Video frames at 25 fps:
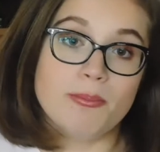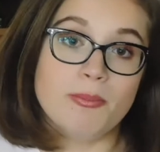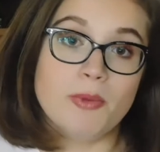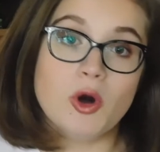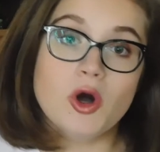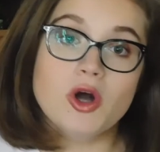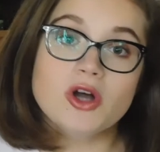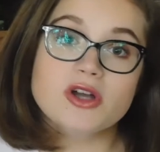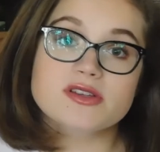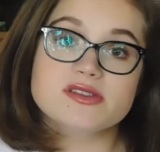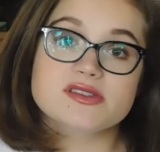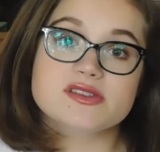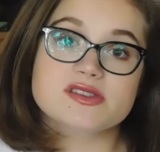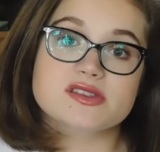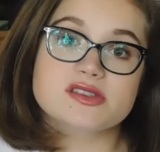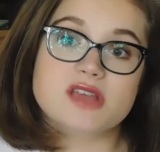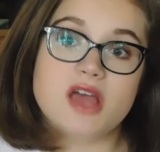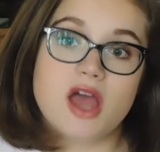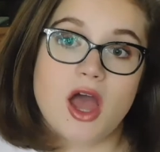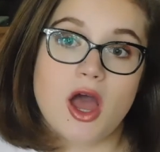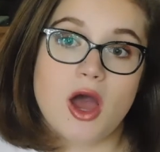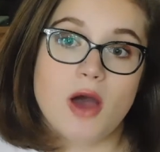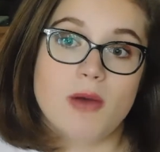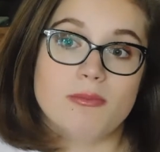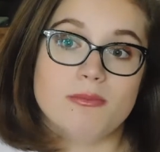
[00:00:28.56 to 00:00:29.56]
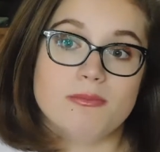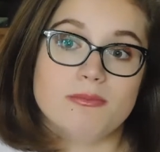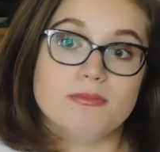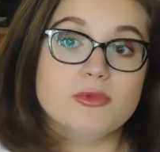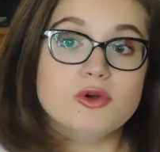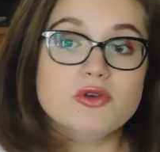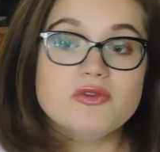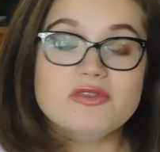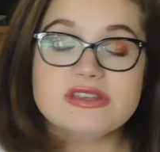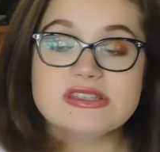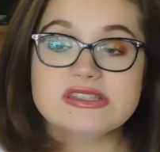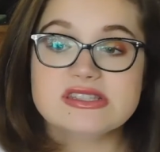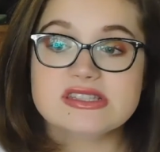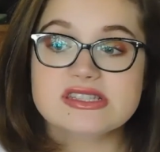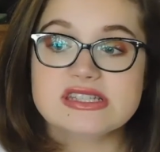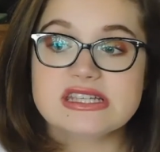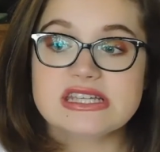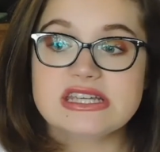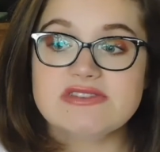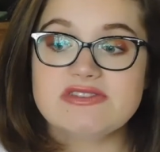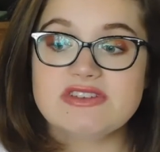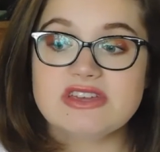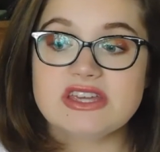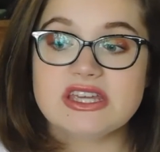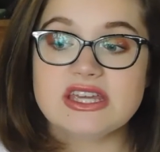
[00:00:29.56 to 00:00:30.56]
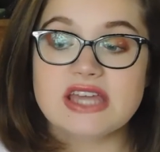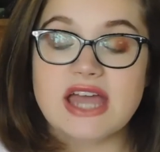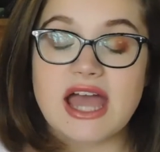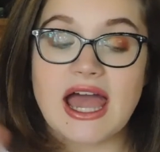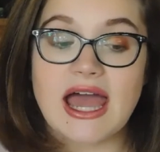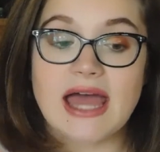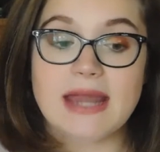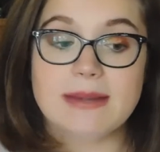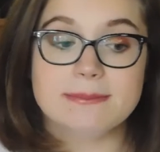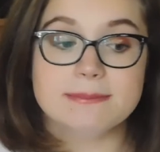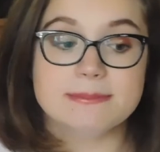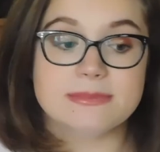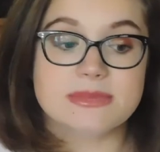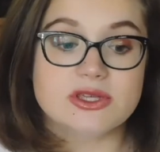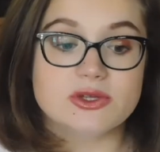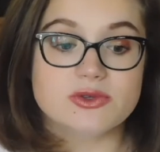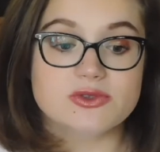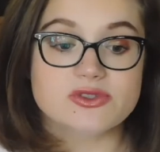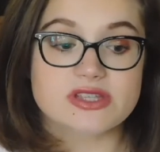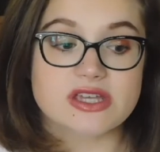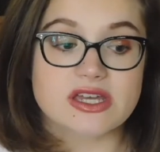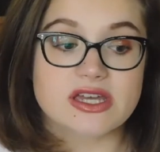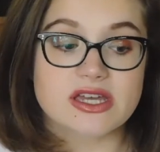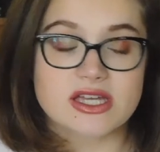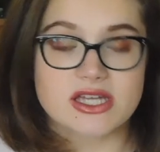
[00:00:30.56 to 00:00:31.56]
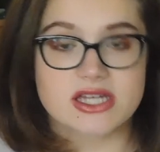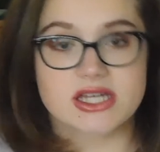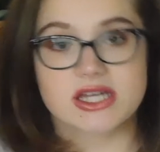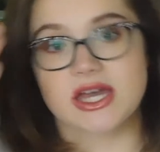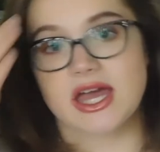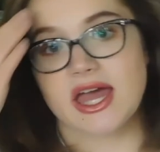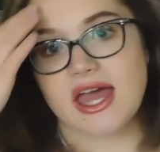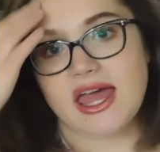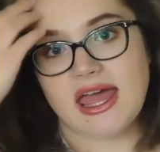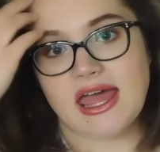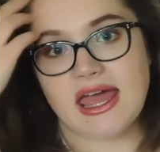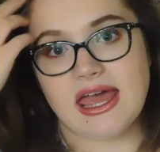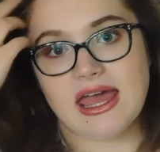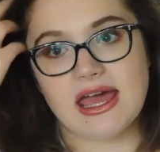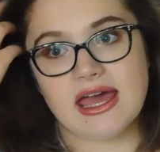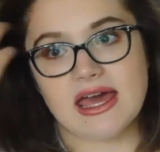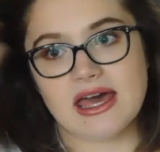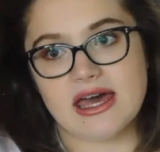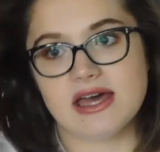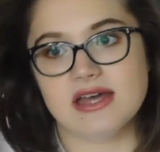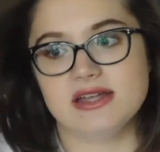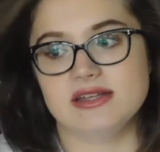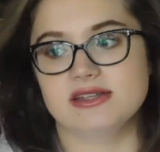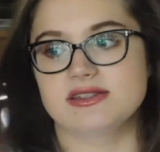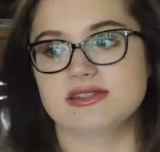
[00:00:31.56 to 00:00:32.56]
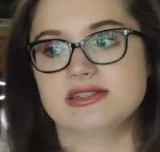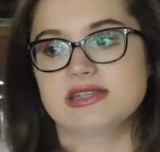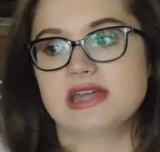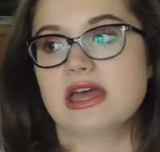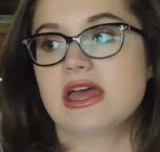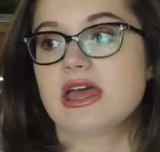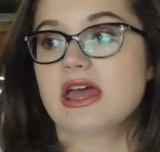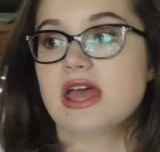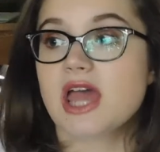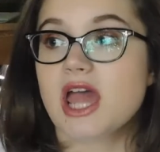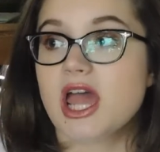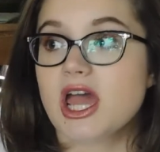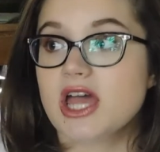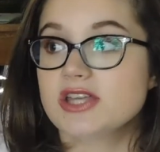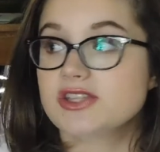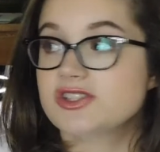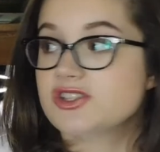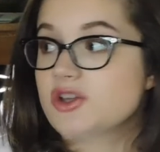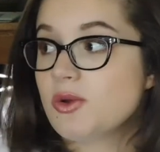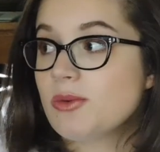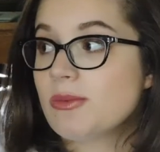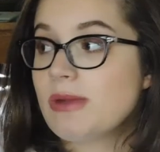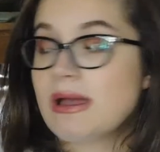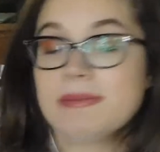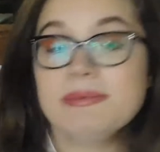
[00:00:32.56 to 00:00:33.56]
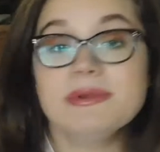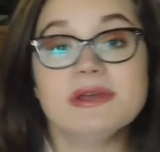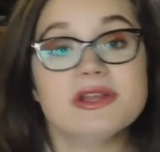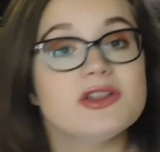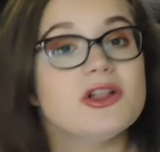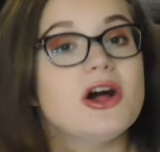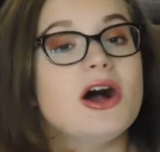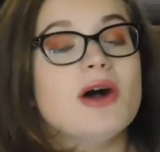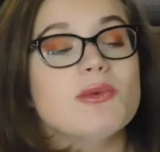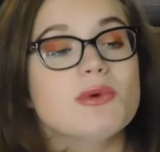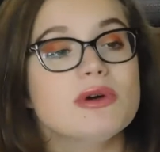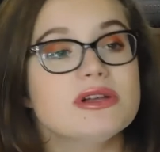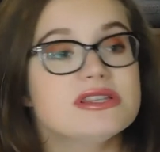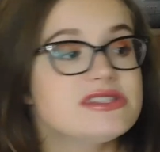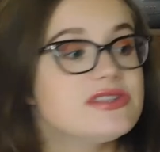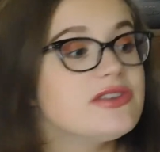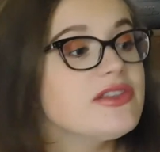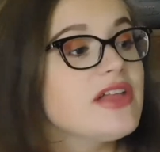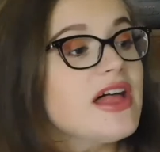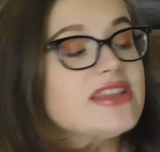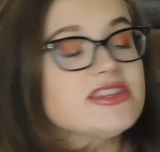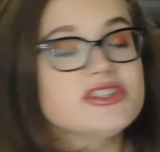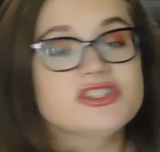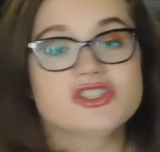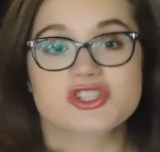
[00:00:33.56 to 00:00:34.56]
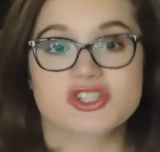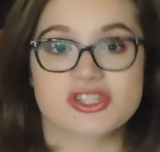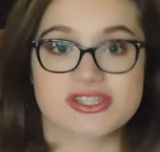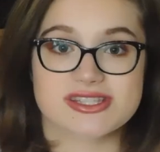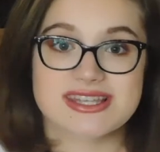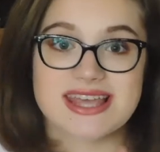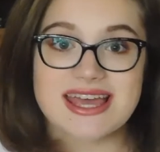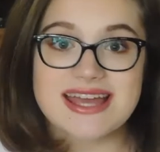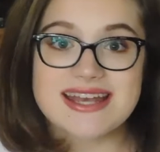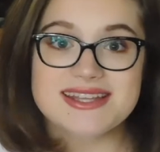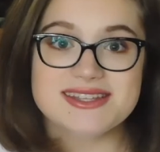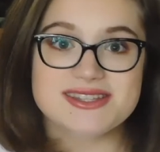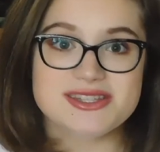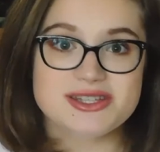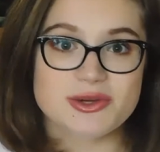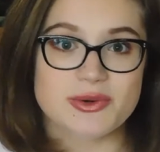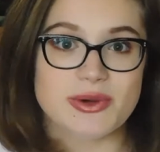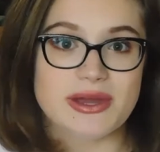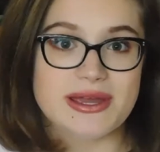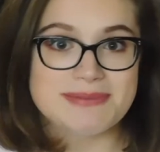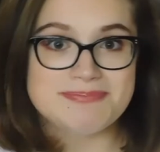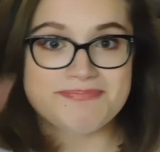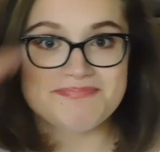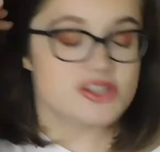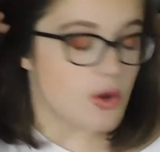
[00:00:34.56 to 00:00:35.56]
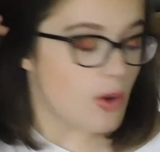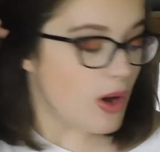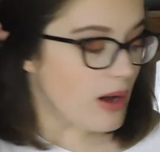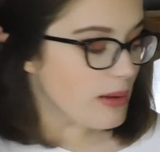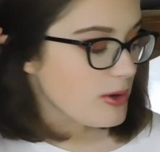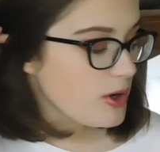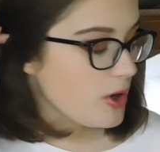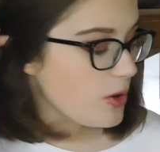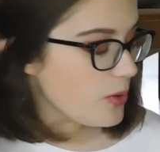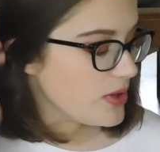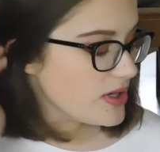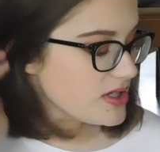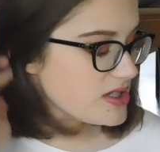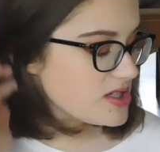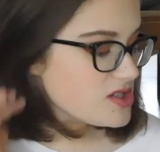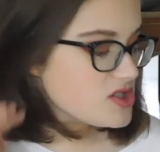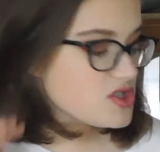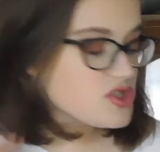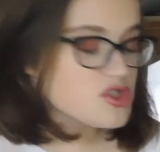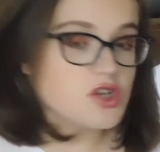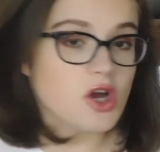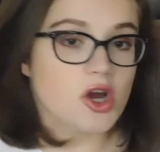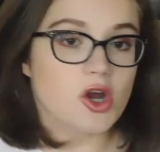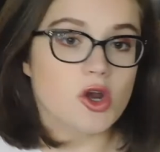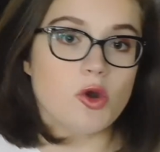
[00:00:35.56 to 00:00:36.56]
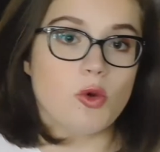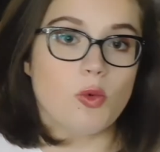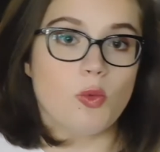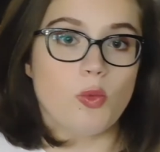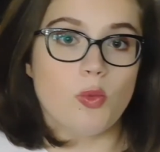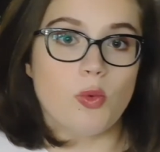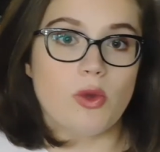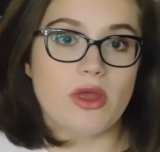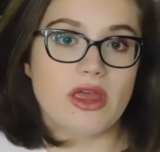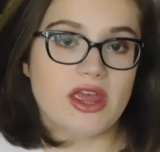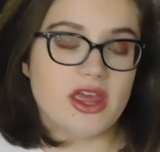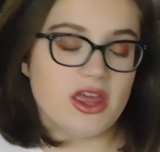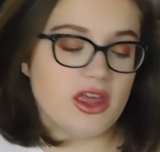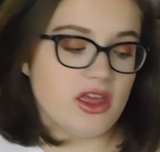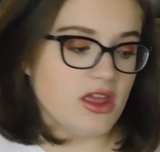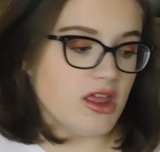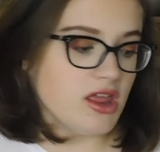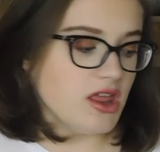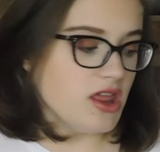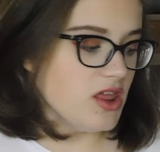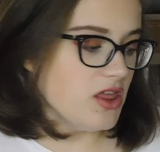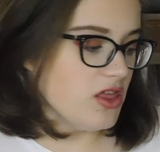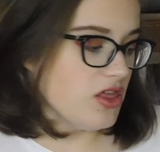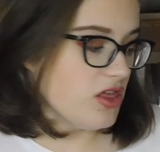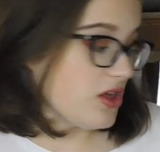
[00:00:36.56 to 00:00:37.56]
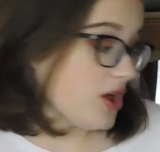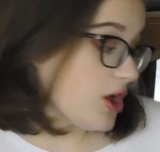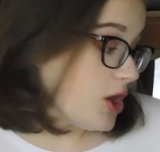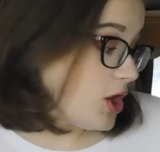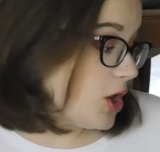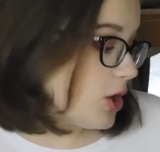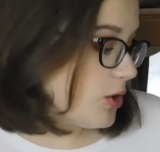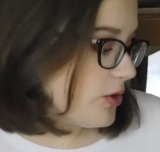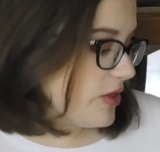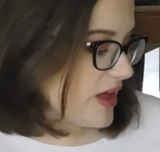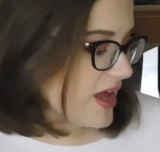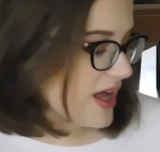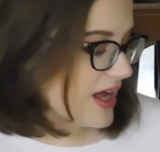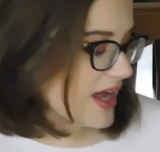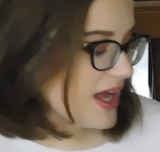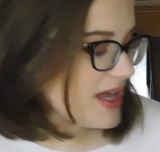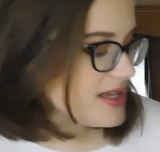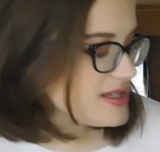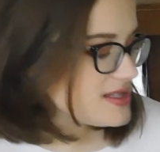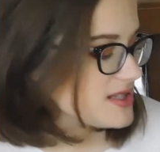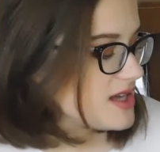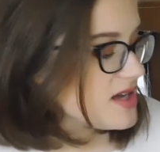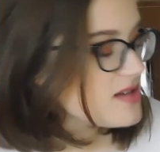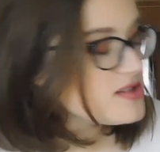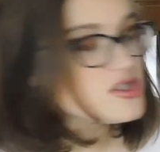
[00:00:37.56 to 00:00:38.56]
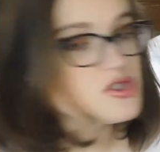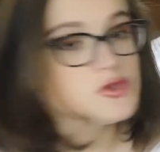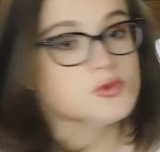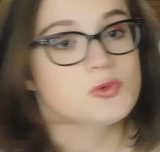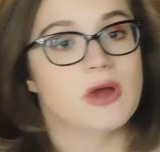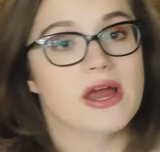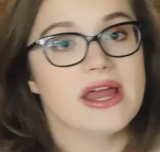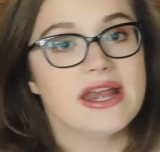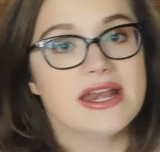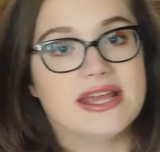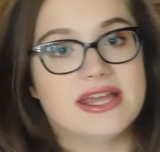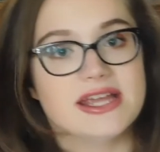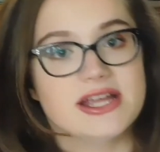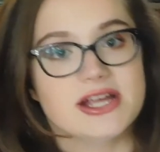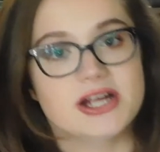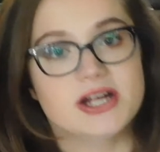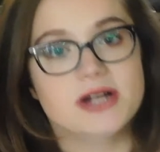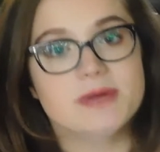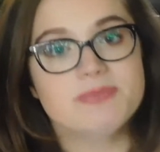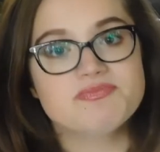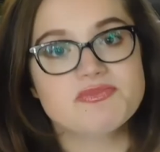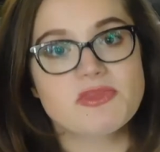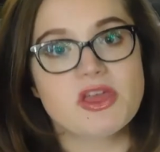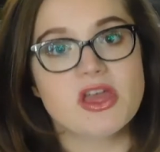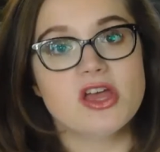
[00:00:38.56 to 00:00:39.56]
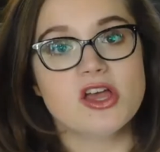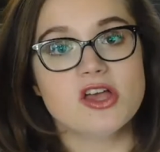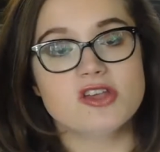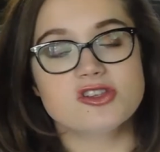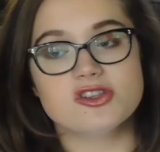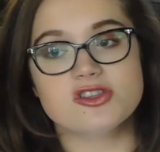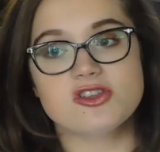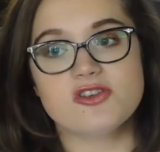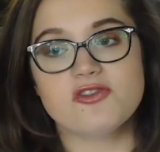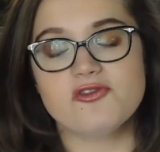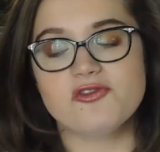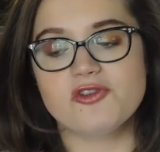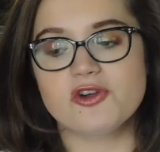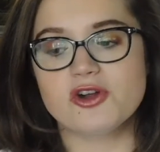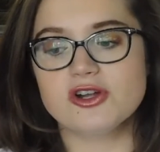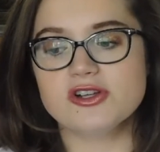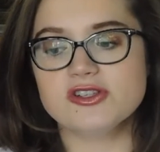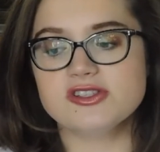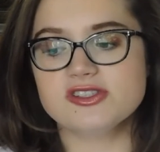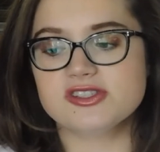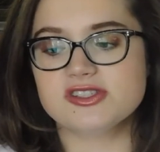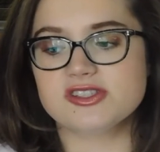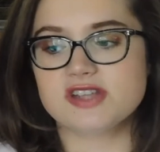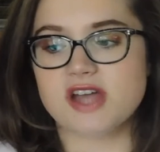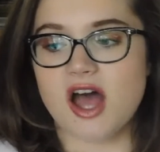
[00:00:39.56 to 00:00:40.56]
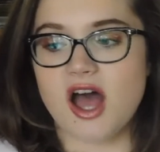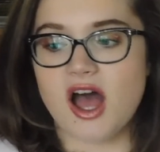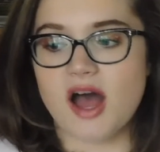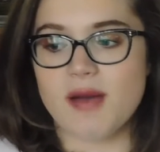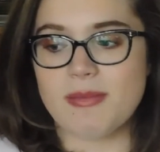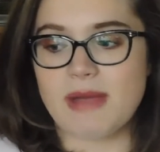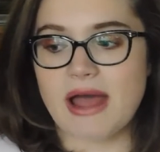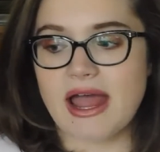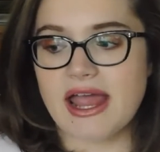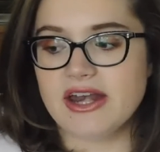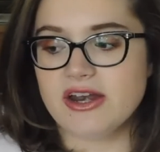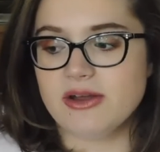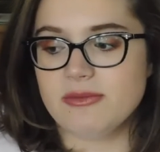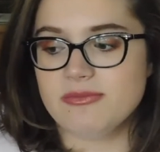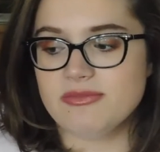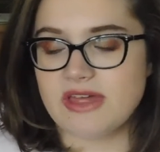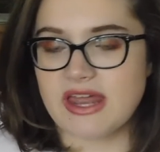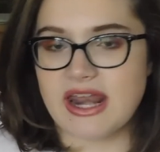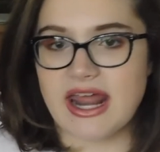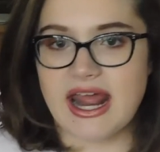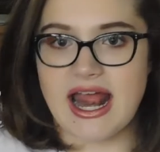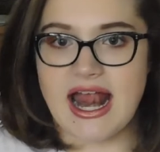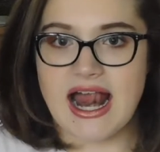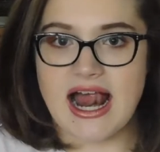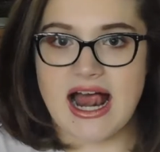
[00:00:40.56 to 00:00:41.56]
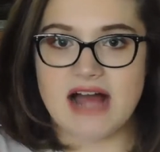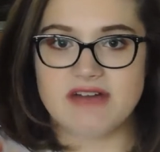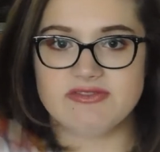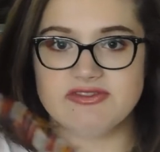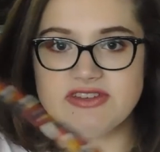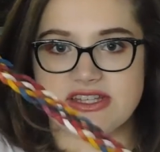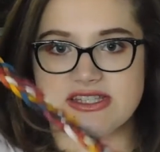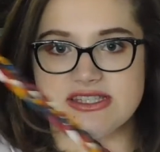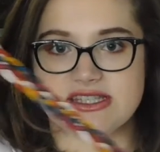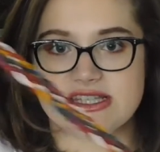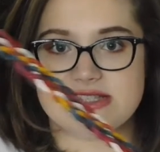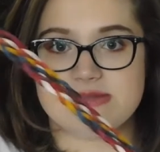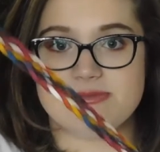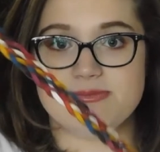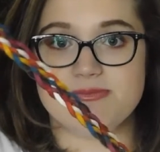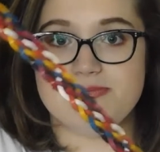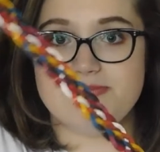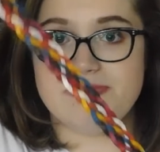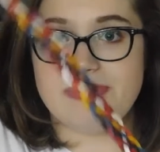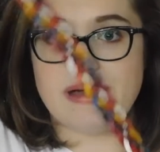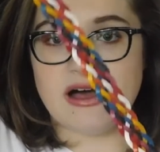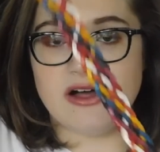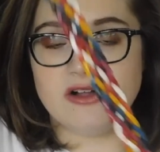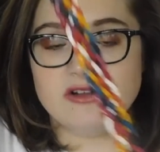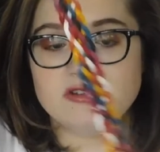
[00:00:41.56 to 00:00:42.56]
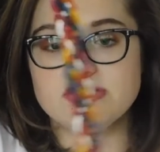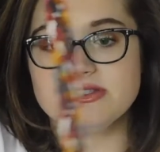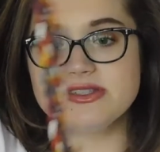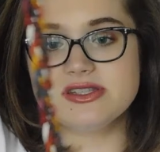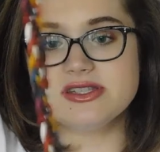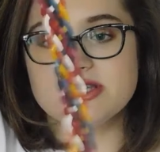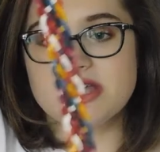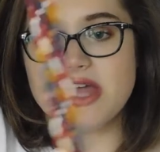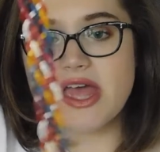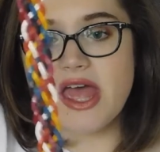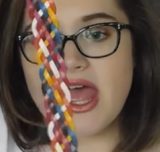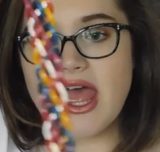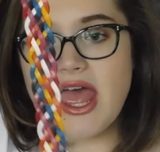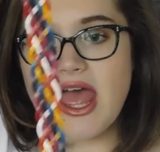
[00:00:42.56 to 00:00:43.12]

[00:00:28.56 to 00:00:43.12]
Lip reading: books, movies and TV, and music. And so it might be a long one, so let's just get into it. So I'm going to start with clothing, I guess, because it's right here. So the first item that I have is this belt.